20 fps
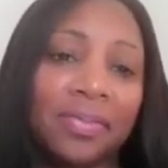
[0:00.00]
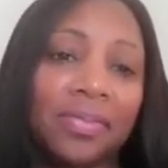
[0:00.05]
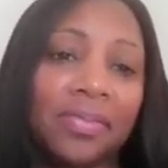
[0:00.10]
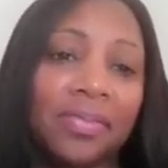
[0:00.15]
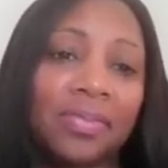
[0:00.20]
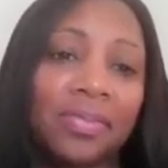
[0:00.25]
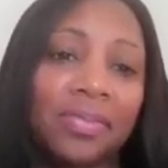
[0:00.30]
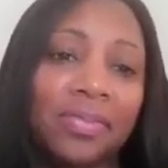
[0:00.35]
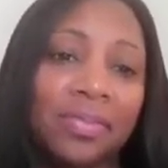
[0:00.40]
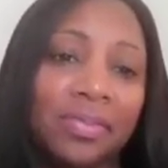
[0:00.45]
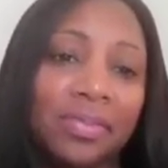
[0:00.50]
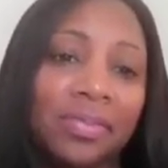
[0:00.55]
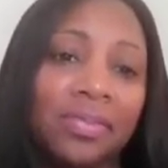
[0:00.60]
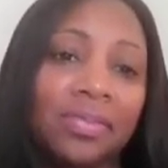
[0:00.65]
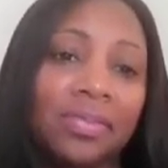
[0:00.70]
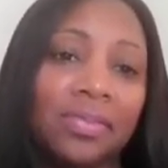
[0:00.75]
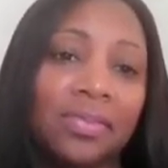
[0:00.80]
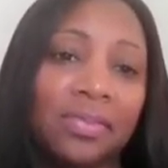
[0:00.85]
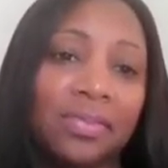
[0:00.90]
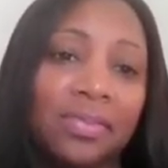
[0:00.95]

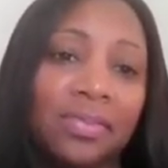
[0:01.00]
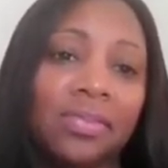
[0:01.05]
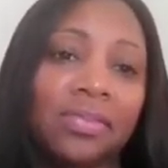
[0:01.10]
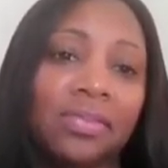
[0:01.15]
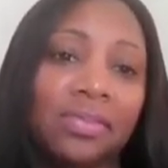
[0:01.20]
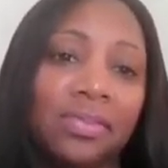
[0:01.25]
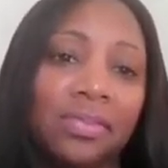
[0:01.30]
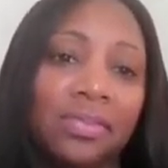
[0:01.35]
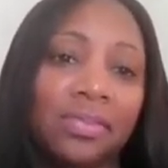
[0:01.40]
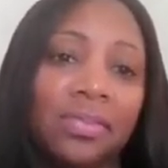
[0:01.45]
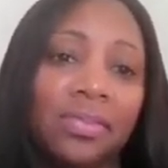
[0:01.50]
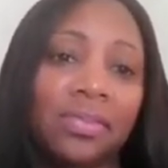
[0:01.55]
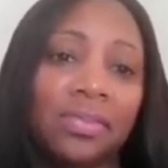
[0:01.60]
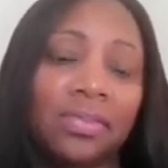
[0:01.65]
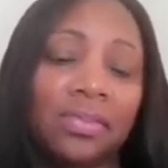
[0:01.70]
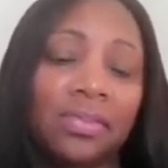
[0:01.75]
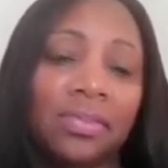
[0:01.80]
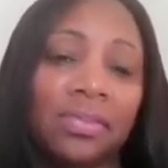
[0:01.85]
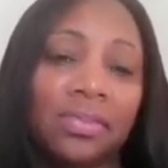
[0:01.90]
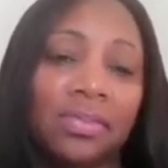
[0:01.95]

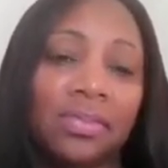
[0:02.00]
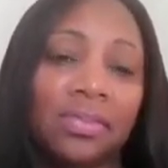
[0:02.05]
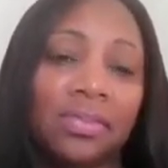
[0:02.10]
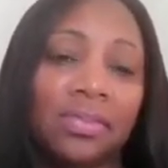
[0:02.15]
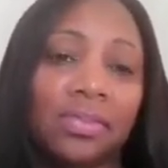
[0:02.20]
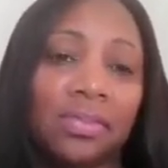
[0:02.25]
This person isn't speaking.